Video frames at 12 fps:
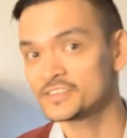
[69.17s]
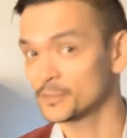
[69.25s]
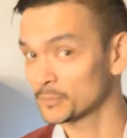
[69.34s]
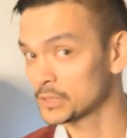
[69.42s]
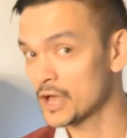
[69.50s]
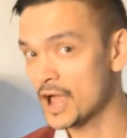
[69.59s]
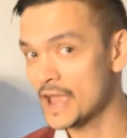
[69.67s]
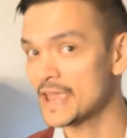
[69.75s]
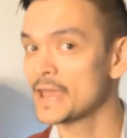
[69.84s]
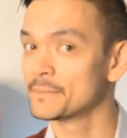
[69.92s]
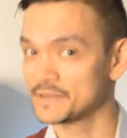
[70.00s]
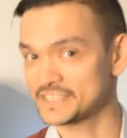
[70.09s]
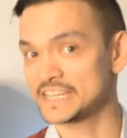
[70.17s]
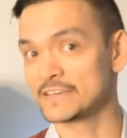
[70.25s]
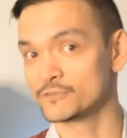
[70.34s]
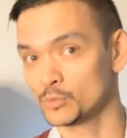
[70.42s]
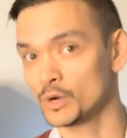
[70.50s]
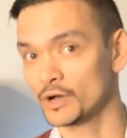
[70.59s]
supply, and
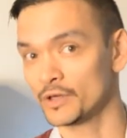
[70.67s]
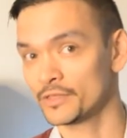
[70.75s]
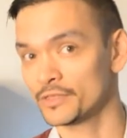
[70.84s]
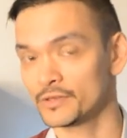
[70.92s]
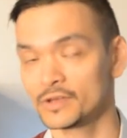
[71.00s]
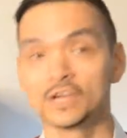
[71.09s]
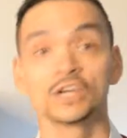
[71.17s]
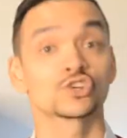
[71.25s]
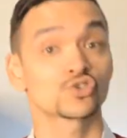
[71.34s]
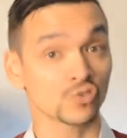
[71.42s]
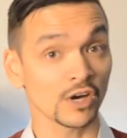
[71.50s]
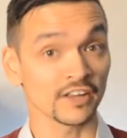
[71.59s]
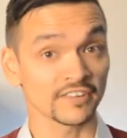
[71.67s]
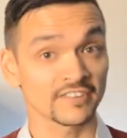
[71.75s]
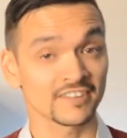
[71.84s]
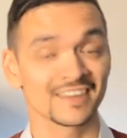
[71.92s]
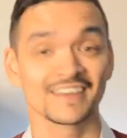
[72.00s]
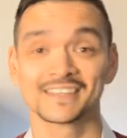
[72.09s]
perceived worth.
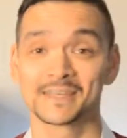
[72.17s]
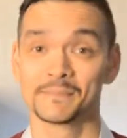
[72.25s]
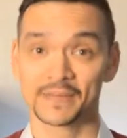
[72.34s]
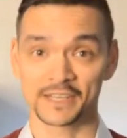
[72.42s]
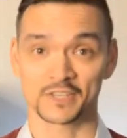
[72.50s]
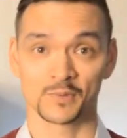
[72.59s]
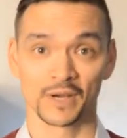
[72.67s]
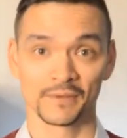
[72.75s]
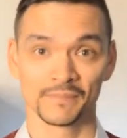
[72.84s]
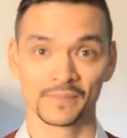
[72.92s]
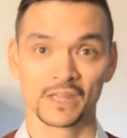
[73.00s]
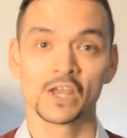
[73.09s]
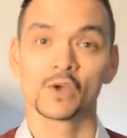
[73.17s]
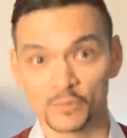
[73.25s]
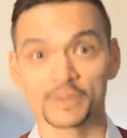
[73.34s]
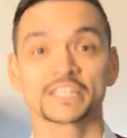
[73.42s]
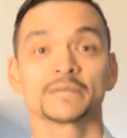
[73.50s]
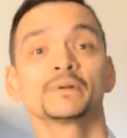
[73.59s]
Trust is the biggest one.
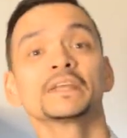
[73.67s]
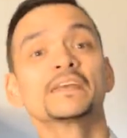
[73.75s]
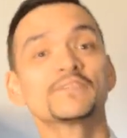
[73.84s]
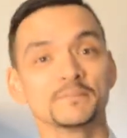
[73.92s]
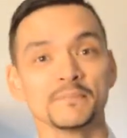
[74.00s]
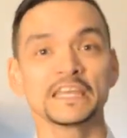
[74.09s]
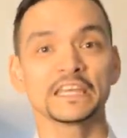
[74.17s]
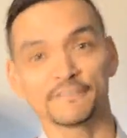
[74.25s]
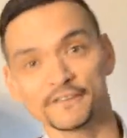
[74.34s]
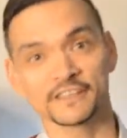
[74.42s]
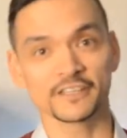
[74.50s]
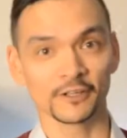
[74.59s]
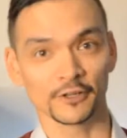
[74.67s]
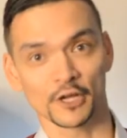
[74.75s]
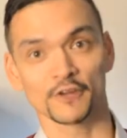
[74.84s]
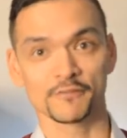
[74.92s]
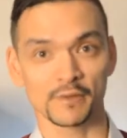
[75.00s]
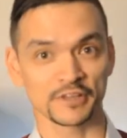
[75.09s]
When someone gives me a $50
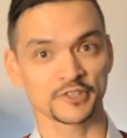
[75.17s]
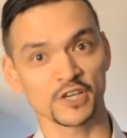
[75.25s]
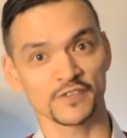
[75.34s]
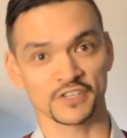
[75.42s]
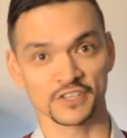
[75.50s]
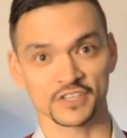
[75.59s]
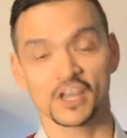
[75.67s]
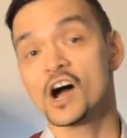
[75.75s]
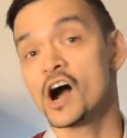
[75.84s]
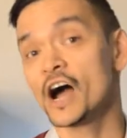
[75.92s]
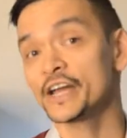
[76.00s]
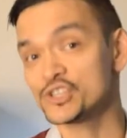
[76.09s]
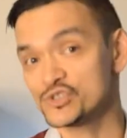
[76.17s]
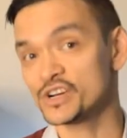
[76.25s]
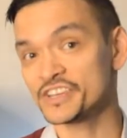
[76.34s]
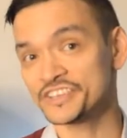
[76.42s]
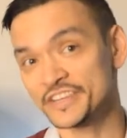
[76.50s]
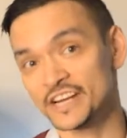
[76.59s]
note for my services, I
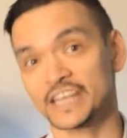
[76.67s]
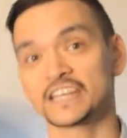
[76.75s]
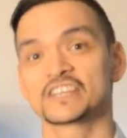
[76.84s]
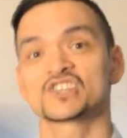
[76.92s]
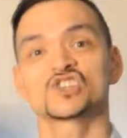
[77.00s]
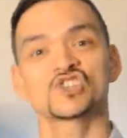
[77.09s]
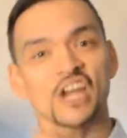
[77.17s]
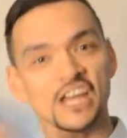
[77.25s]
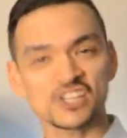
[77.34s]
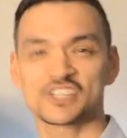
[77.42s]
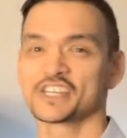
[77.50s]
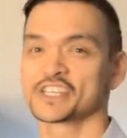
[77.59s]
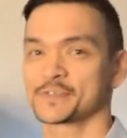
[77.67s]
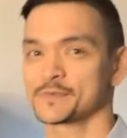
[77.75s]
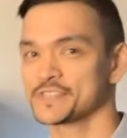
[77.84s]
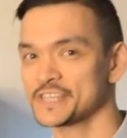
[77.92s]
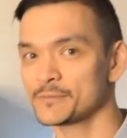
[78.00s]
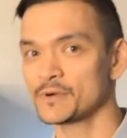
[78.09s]
trust that I can exchange this with
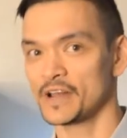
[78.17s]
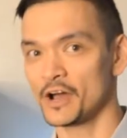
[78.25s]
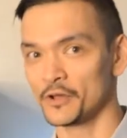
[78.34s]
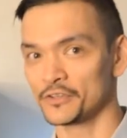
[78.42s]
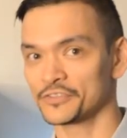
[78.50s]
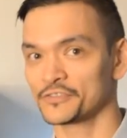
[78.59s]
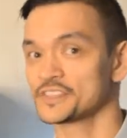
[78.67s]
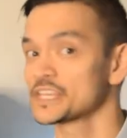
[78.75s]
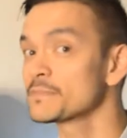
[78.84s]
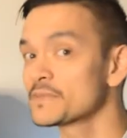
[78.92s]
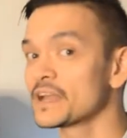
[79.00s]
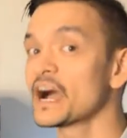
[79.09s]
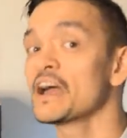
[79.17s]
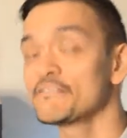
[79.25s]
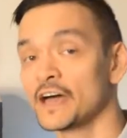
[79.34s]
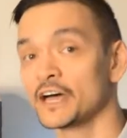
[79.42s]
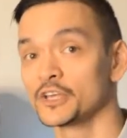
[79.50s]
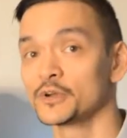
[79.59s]
someone else for something I
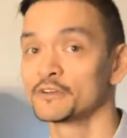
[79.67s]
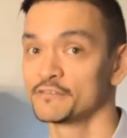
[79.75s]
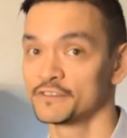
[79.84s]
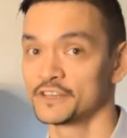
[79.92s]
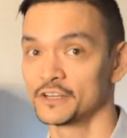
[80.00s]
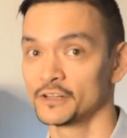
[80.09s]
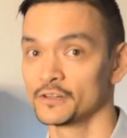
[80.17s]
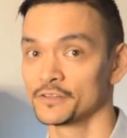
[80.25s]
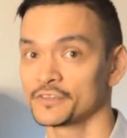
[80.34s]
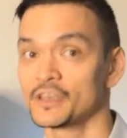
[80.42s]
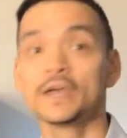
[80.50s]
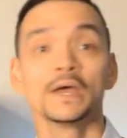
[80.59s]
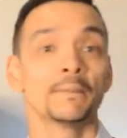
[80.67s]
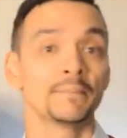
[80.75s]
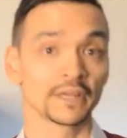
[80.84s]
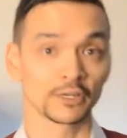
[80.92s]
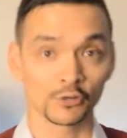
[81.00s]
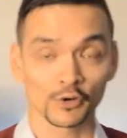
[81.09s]
value at $50, be
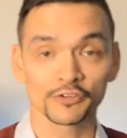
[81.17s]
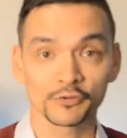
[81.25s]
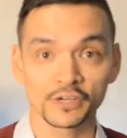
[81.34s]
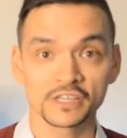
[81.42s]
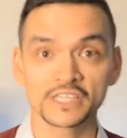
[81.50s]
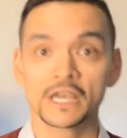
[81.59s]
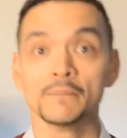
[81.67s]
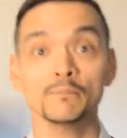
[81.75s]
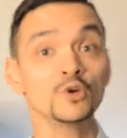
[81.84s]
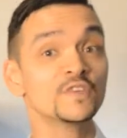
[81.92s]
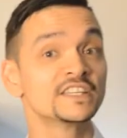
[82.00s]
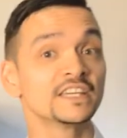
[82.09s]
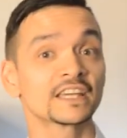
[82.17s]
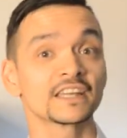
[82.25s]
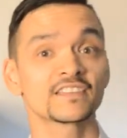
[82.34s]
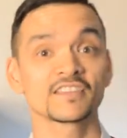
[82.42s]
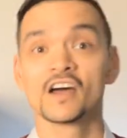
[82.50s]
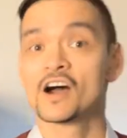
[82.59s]
it groceries, movie
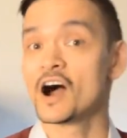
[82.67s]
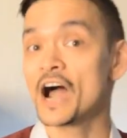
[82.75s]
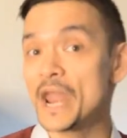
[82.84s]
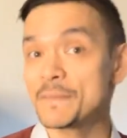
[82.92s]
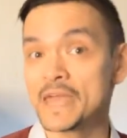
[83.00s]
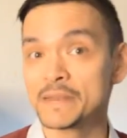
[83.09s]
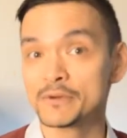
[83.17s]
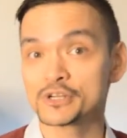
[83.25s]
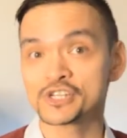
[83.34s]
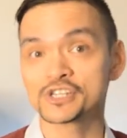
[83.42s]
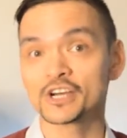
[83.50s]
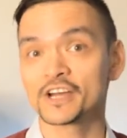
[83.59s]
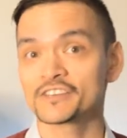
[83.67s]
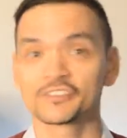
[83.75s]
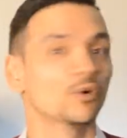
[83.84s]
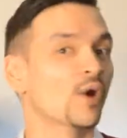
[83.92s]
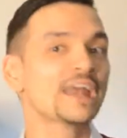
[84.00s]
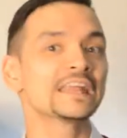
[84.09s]
tickets, Iron Man merchandise,
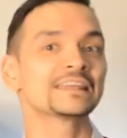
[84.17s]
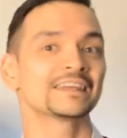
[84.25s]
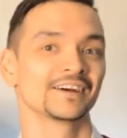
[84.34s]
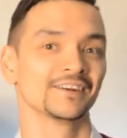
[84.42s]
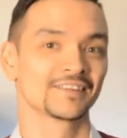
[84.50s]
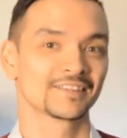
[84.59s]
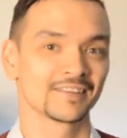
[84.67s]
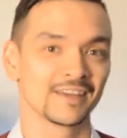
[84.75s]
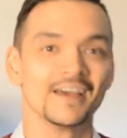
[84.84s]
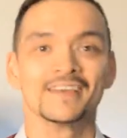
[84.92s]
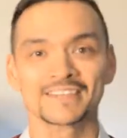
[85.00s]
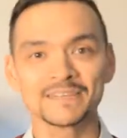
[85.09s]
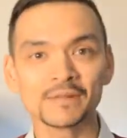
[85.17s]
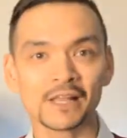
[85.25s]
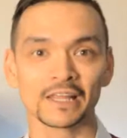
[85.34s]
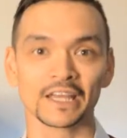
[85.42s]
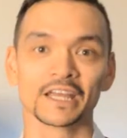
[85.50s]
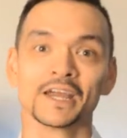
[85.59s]
or anything else.
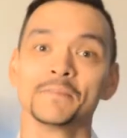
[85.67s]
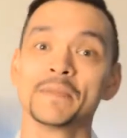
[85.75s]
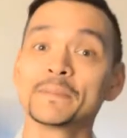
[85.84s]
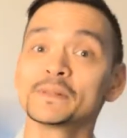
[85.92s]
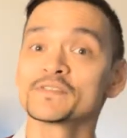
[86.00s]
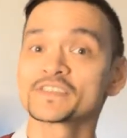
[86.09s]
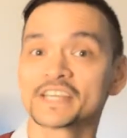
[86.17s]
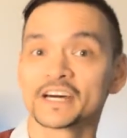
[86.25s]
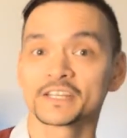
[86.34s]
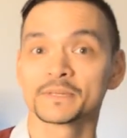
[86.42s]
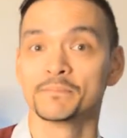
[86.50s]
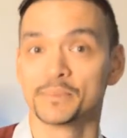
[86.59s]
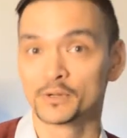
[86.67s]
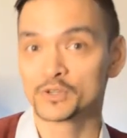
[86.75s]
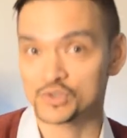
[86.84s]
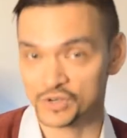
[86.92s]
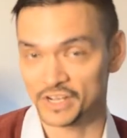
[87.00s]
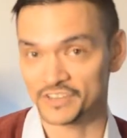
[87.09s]
Similarly, people have started to build
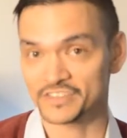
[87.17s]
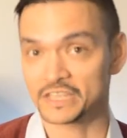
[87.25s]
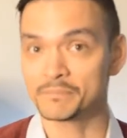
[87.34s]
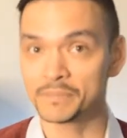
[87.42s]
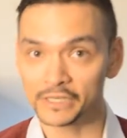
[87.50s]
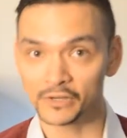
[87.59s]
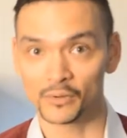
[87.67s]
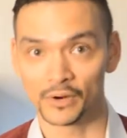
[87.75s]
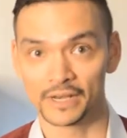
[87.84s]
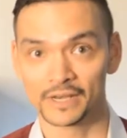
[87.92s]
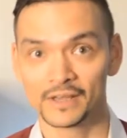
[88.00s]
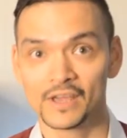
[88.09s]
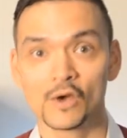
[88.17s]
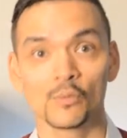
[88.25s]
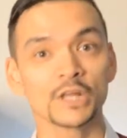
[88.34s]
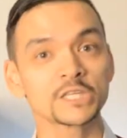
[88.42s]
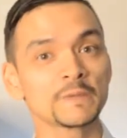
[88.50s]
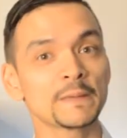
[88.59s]
trust in Bitcoin.
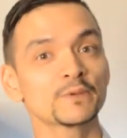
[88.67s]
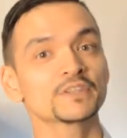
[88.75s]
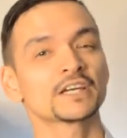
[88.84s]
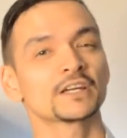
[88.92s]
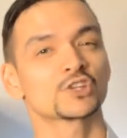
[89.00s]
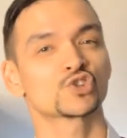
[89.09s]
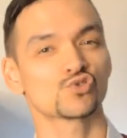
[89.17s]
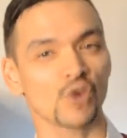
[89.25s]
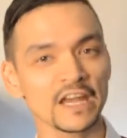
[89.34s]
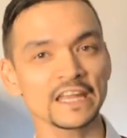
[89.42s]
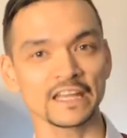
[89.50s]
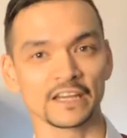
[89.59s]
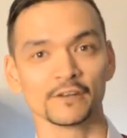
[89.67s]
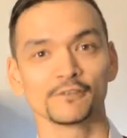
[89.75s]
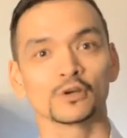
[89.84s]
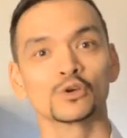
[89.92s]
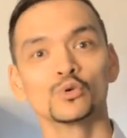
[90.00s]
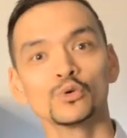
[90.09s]
Once people started trading it for
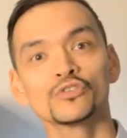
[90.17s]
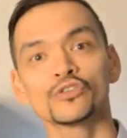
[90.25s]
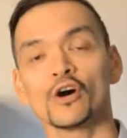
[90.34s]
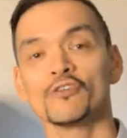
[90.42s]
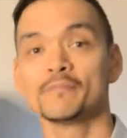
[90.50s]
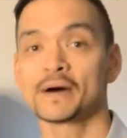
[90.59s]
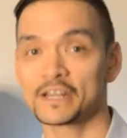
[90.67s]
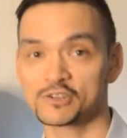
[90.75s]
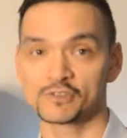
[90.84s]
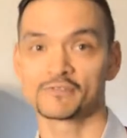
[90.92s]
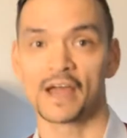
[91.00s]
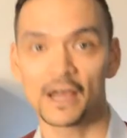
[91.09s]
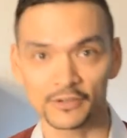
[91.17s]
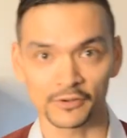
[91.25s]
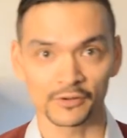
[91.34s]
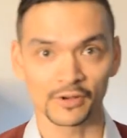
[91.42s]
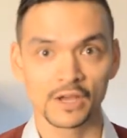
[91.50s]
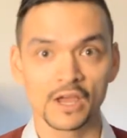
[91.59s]
goods of monetary value,
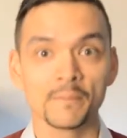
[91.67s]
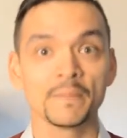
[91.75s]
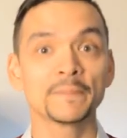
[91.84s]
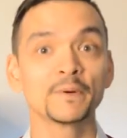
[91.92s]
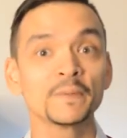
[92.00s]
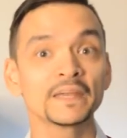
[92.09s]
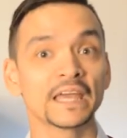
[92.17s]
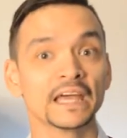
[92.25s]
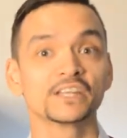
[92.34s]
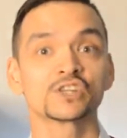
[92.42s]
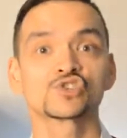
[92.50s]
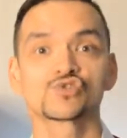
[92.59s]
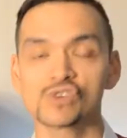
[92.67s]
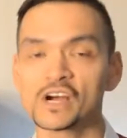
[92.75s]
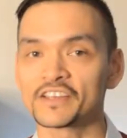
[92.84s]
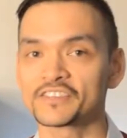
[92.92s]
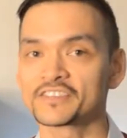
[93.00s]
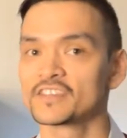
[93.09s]
people began to
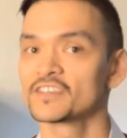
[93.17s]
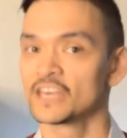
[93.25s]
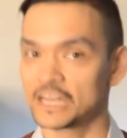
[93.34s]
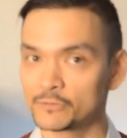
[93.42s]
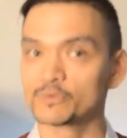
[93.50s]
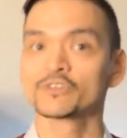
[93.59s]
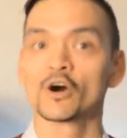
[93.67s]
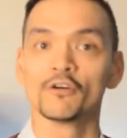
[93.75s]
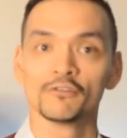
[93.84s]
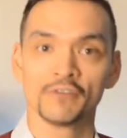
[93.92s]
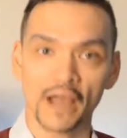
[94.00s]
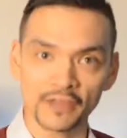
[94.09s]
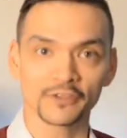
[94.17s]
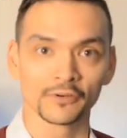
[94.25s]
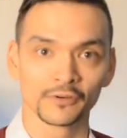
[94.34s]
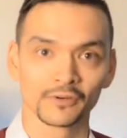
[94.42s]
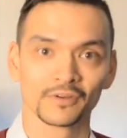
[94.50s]
trust that it was of value.